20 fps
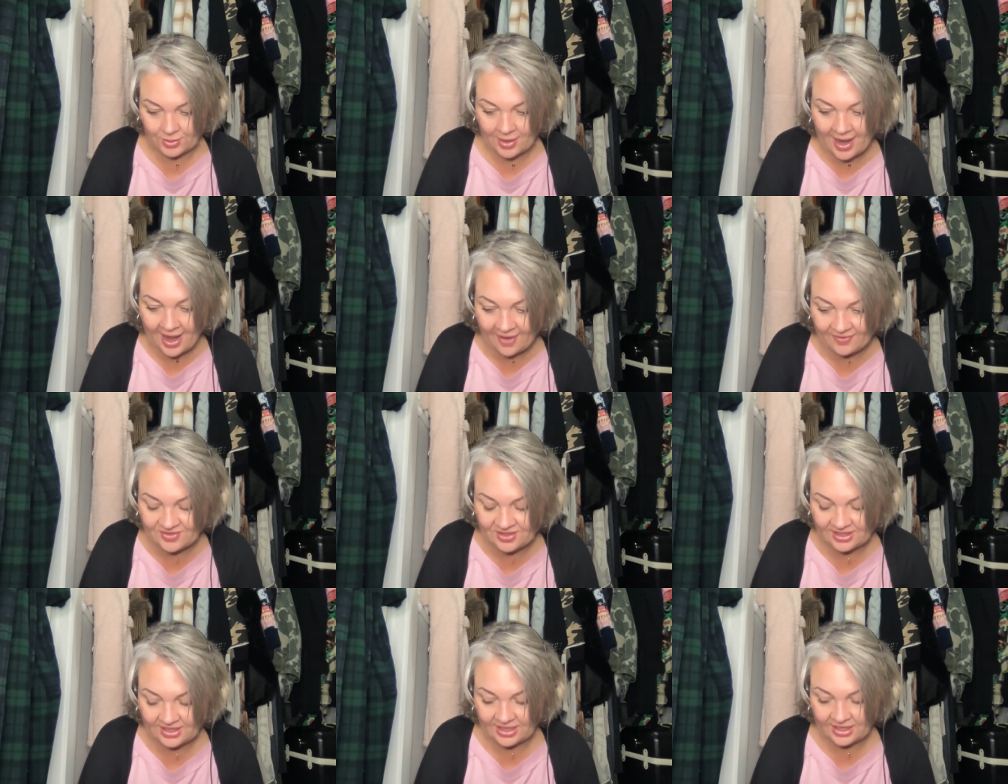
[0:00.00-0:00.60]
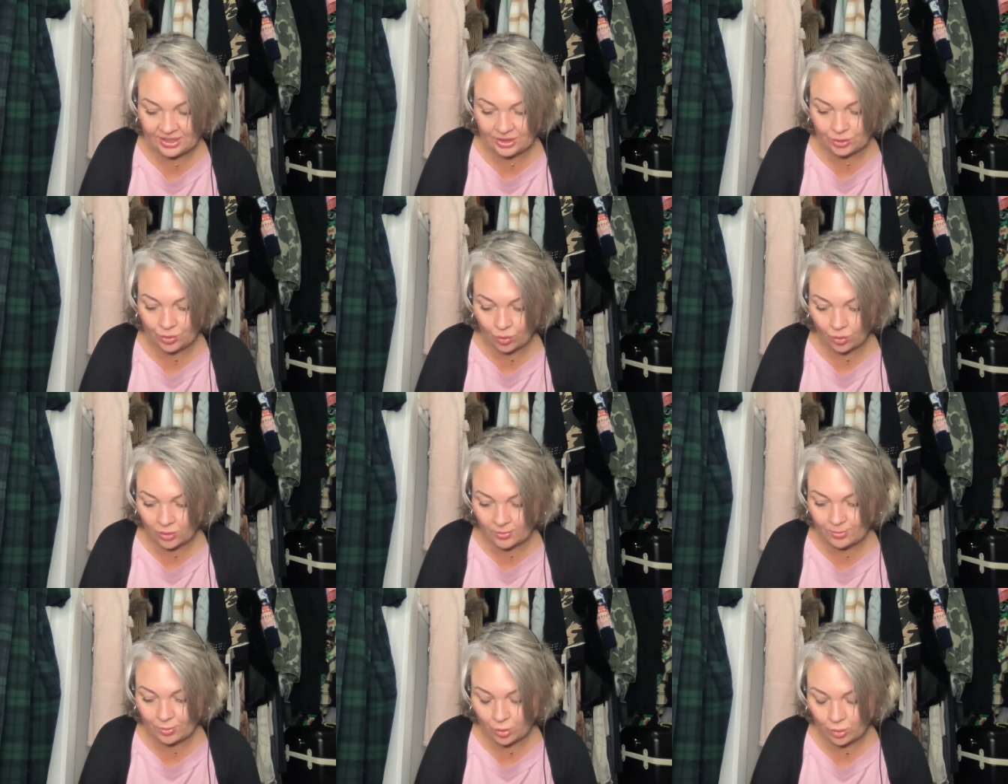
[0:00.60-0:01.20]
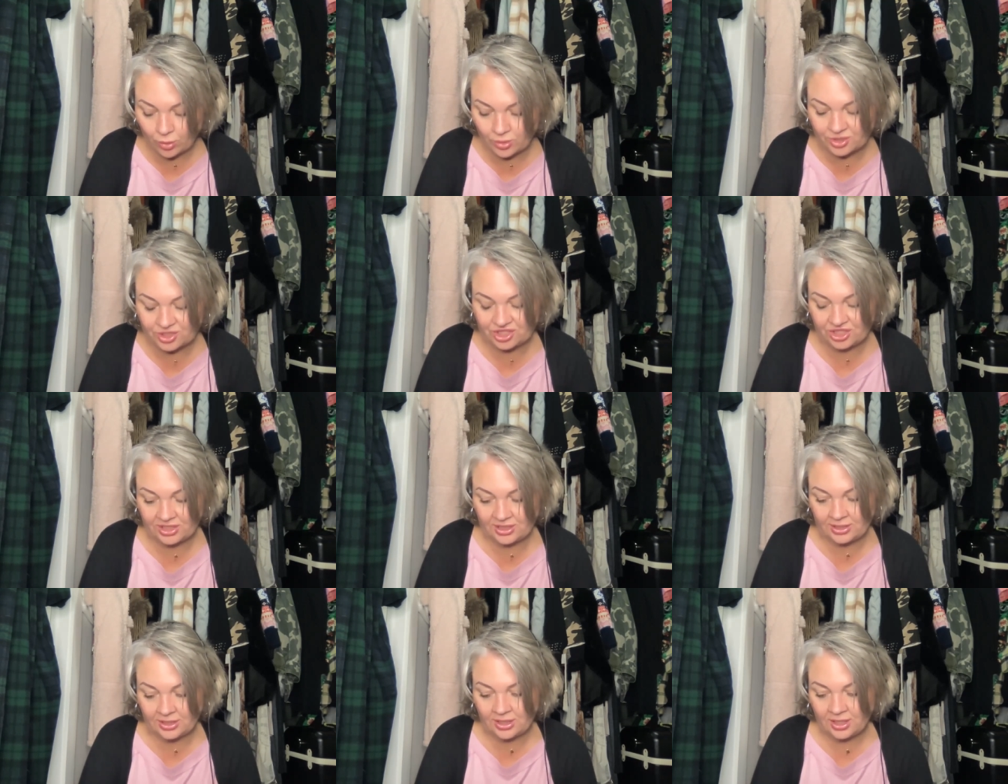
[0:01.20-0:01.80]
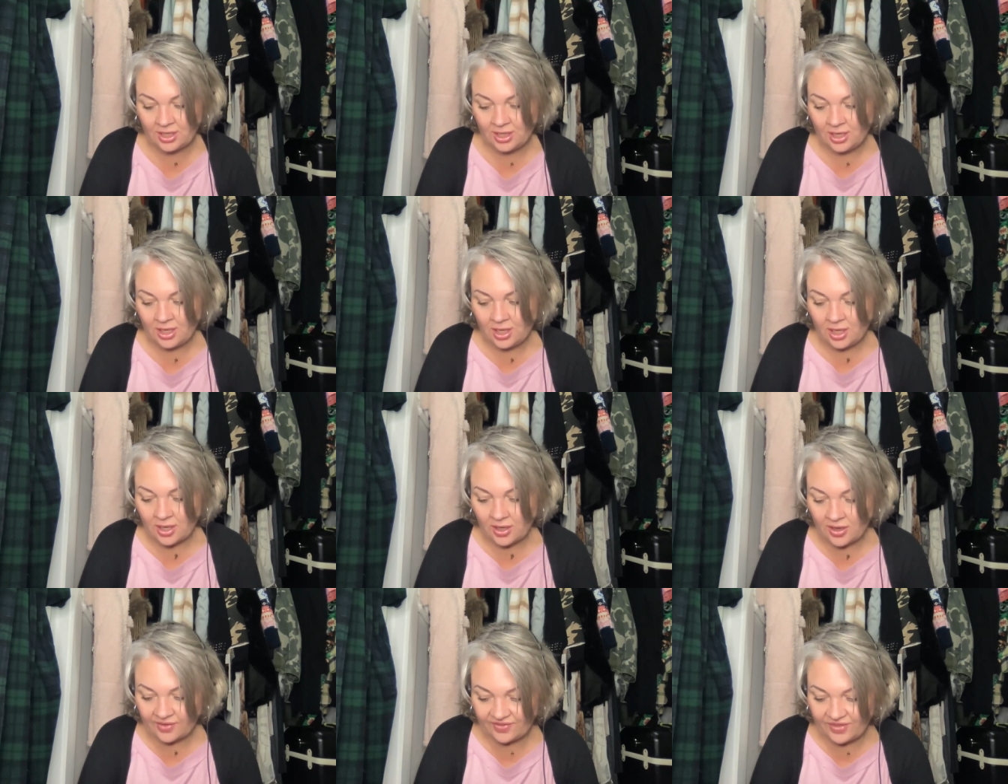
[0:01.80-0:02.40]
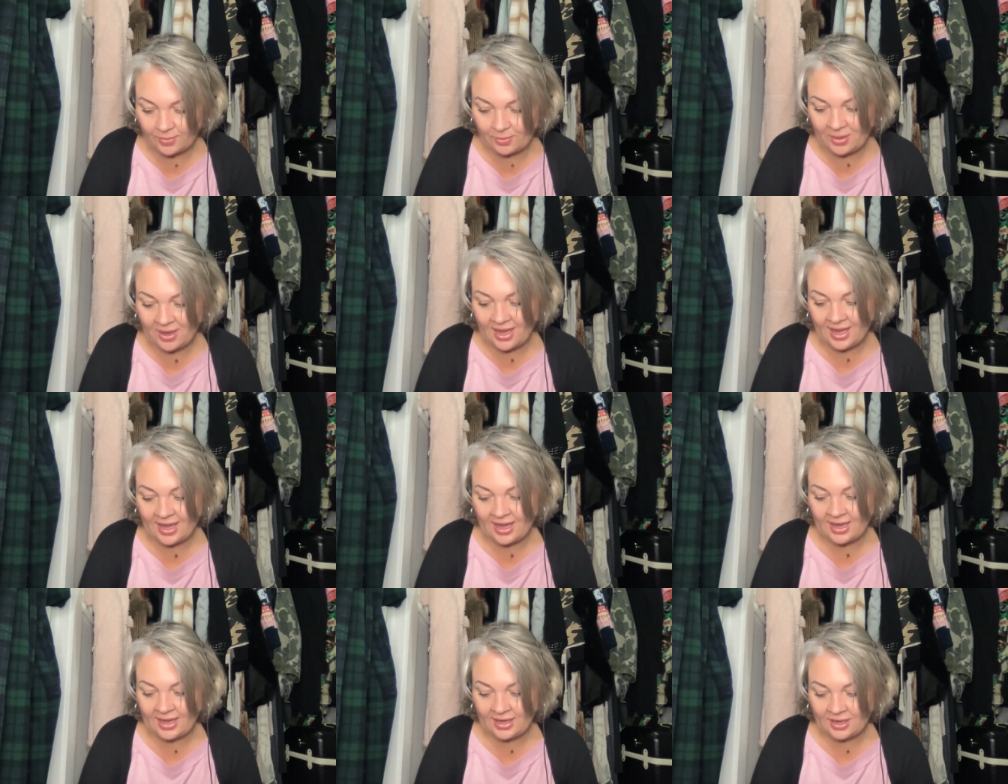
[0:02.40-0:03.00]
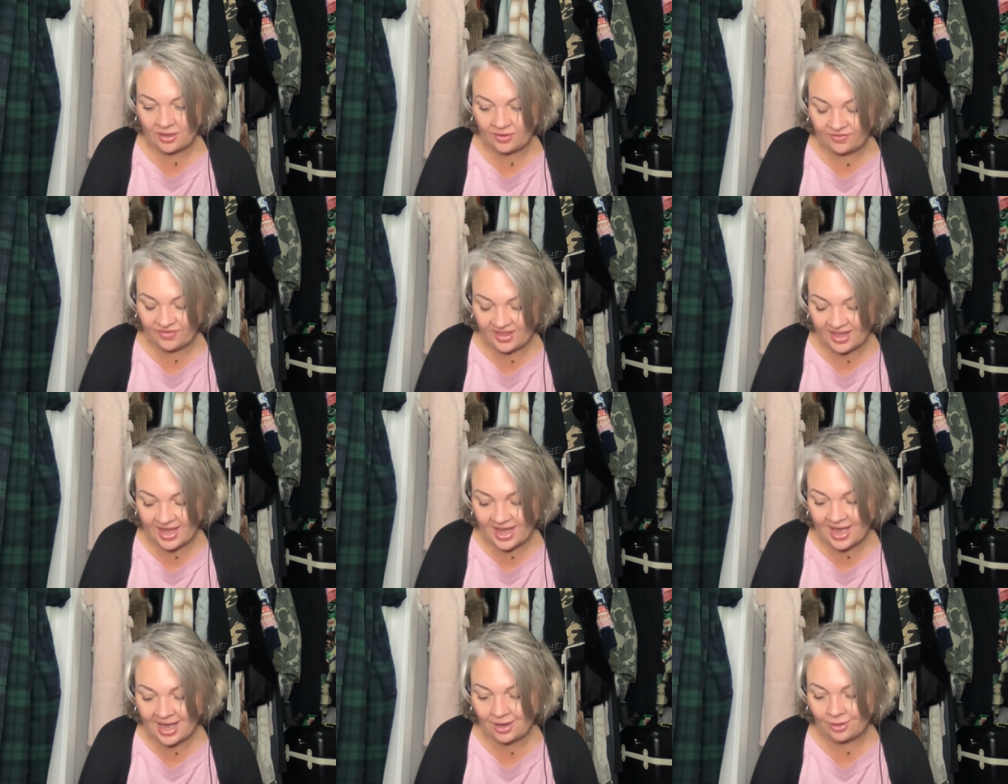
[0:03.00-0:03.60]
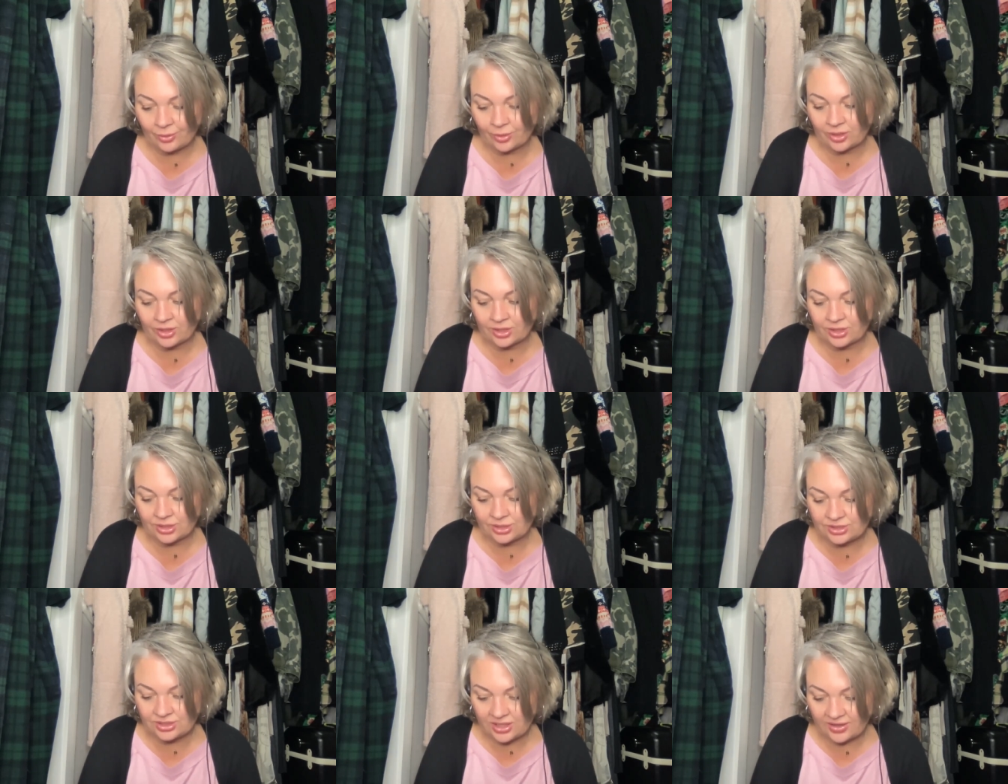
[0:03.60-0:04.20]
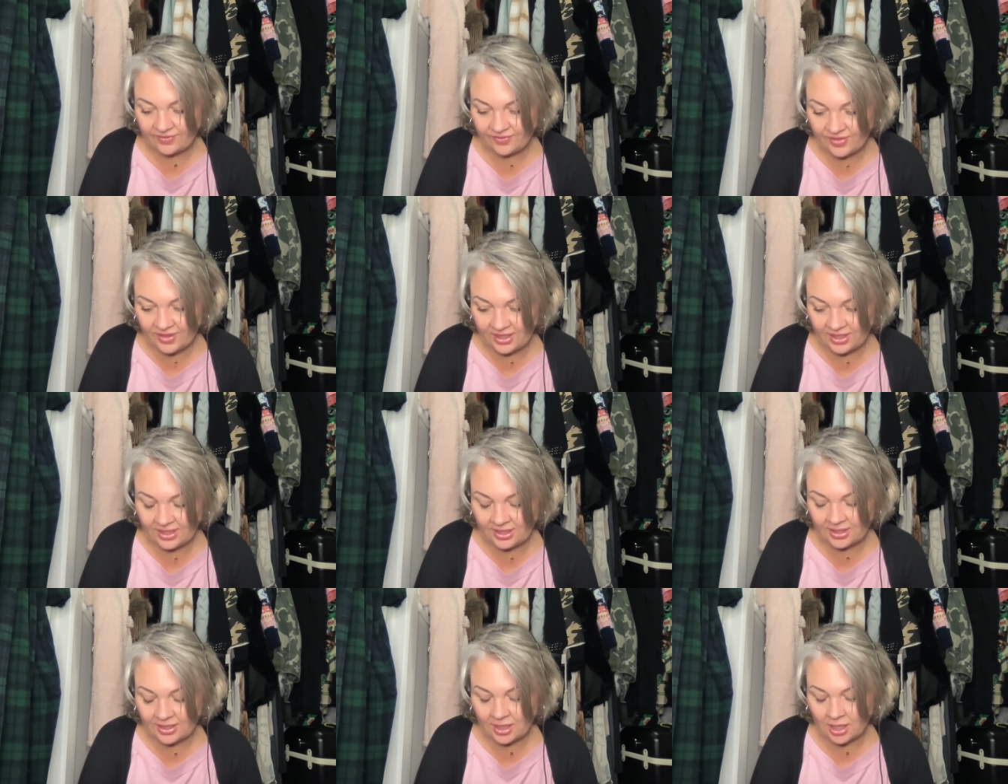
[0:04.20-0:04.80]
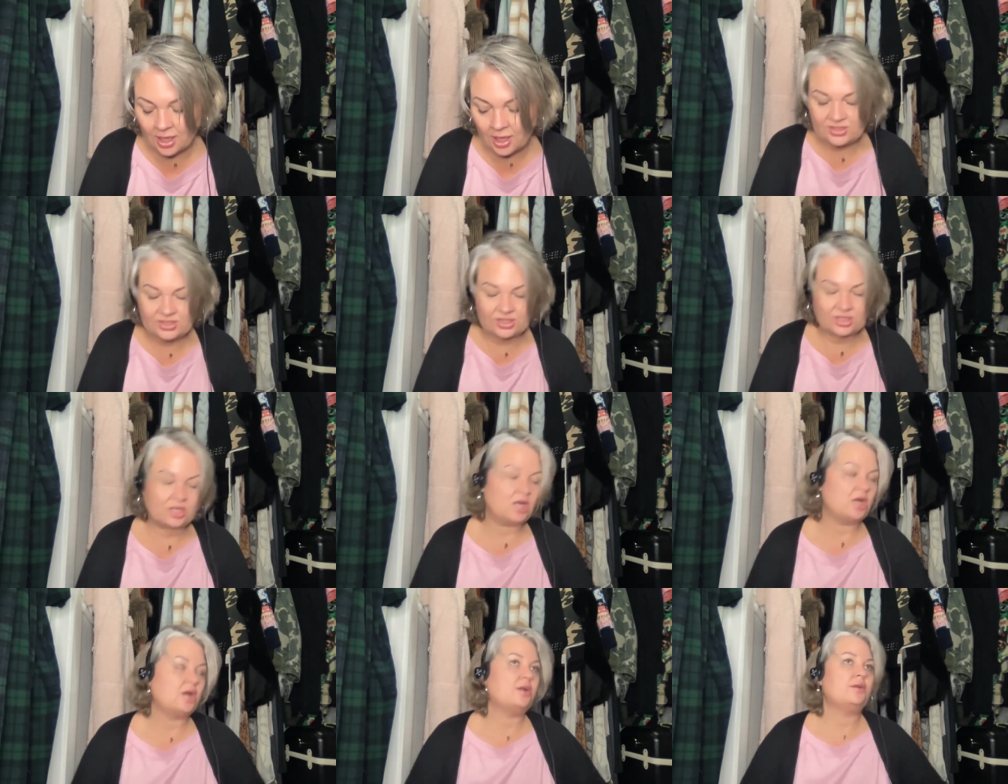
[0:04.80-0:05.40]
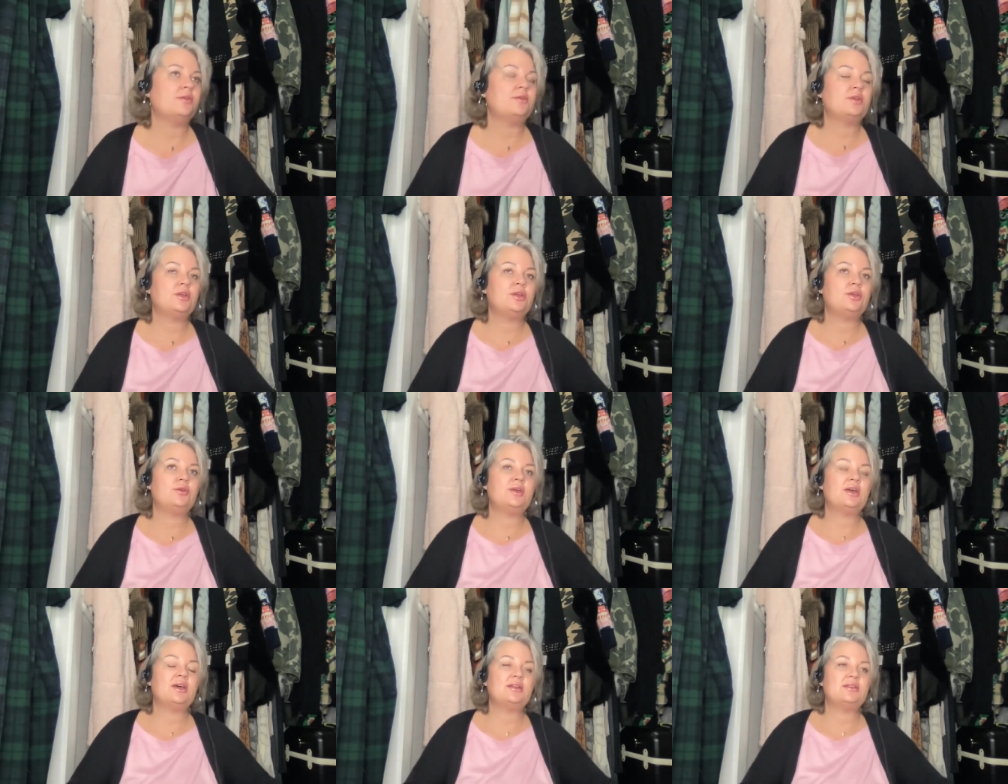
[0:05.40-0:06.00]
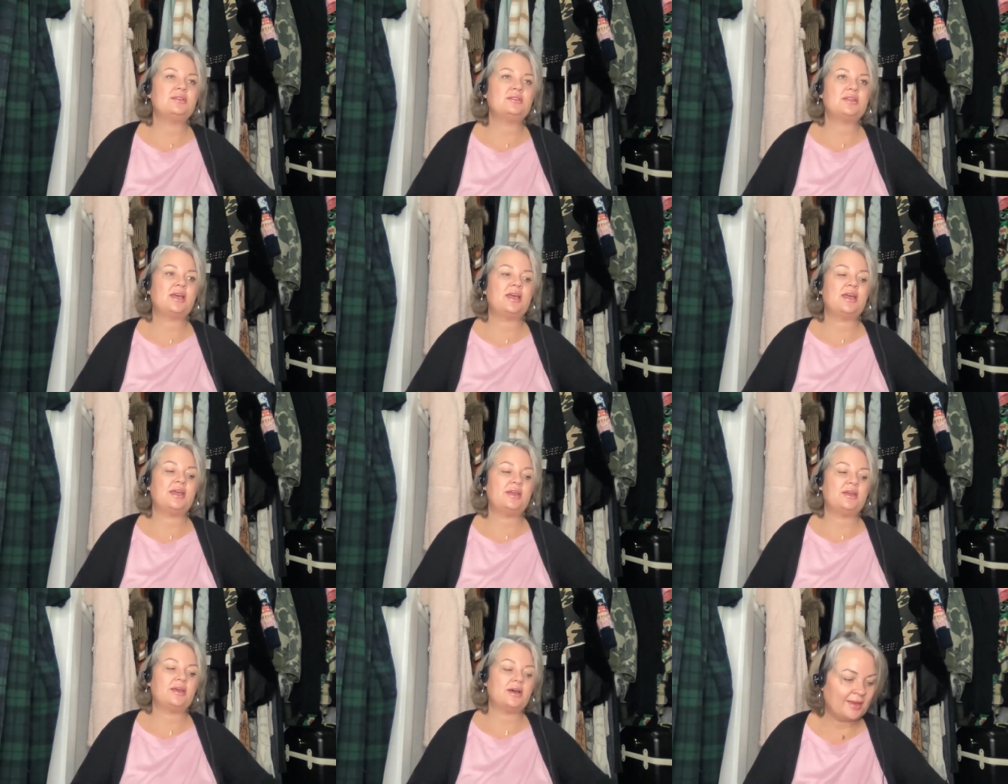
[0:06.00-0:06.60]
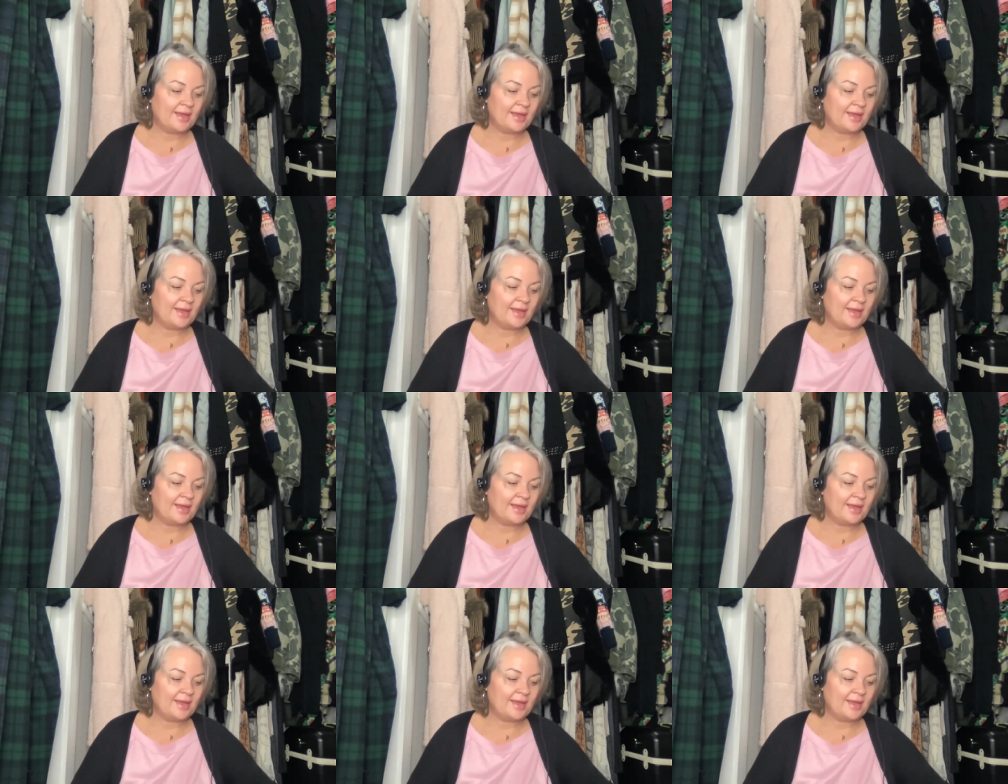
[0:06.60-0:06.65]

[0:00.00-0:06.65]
You have to get your portion of the pay, of the hours, of the, what's it called? You get a